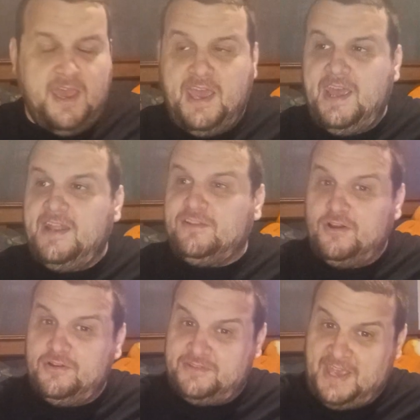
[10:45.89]
And
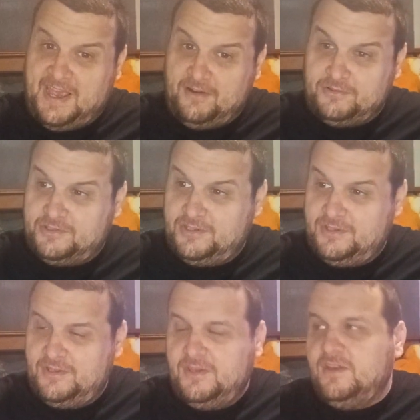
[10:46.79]
turns out
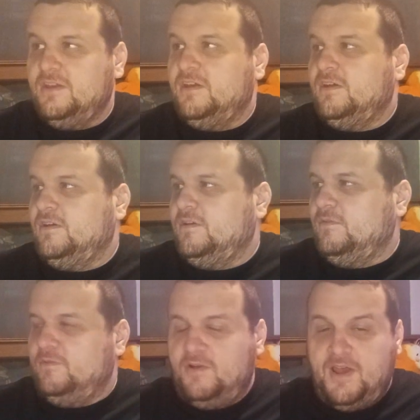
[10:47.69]

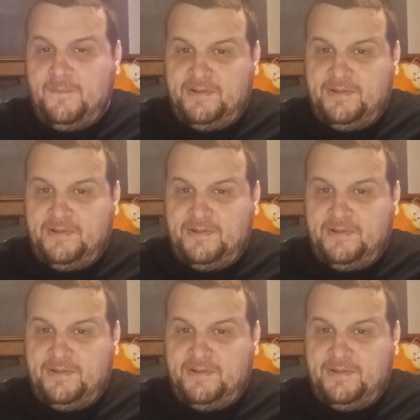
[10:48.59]
our